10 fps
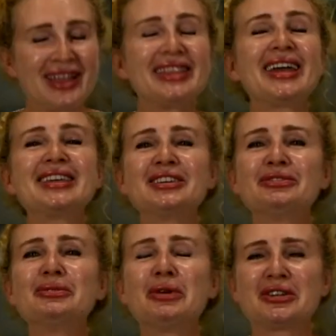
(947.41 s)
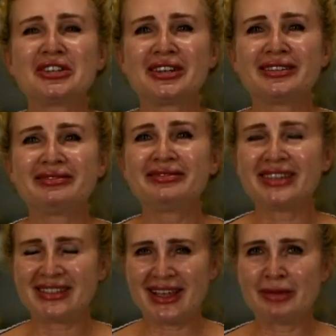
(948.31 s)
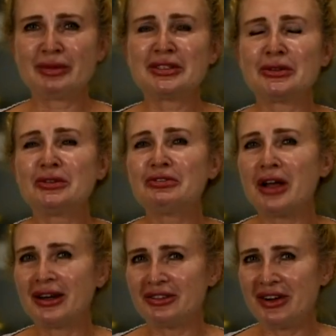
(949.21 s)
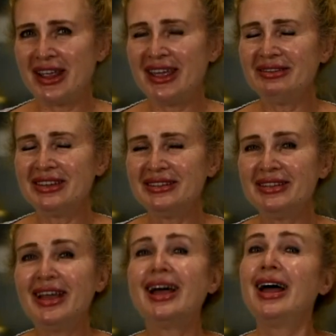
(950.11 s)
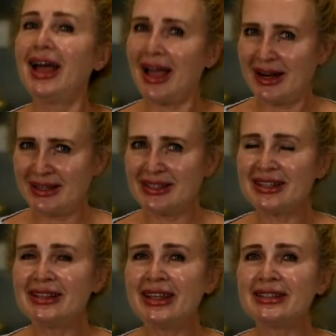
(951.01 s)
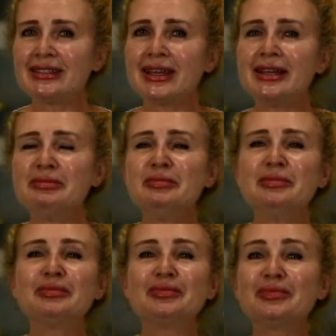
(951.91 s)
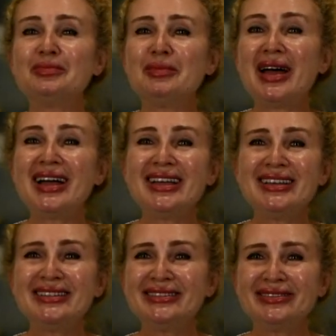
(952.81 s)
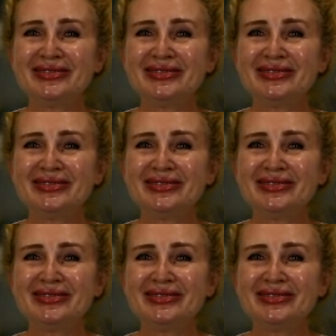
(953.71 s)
Thank you for watching this episode of Culinary Haven, and until next time, bye!